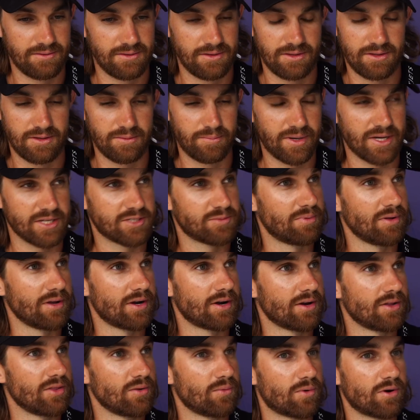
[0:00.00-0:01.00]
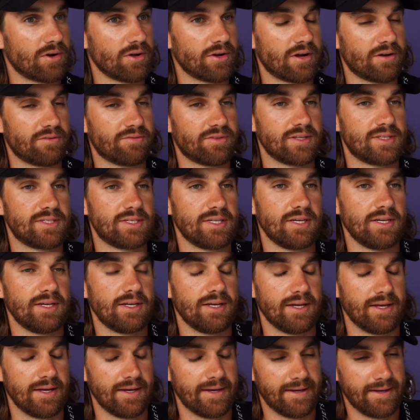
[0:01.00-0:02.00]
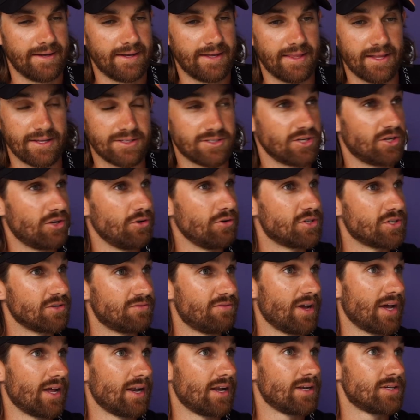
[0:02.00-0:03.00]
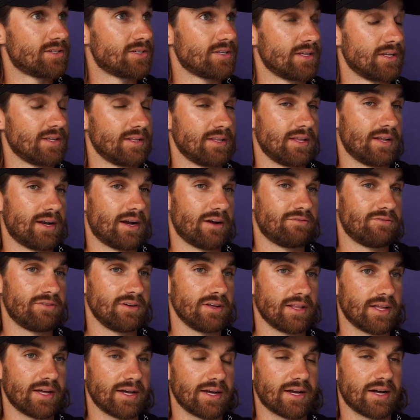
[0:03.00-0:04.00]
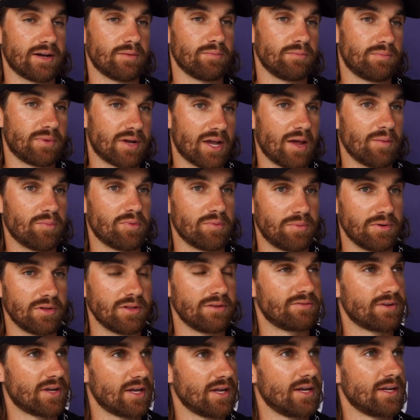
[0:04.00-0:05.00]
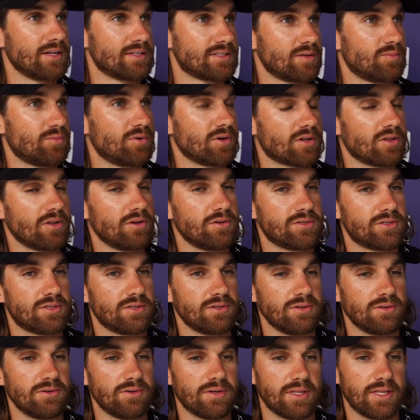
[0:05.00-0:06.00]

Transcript: the best player in the world off the tee, and that's a huge advantage that, that I feel like I'm capable of getting somewhat close to.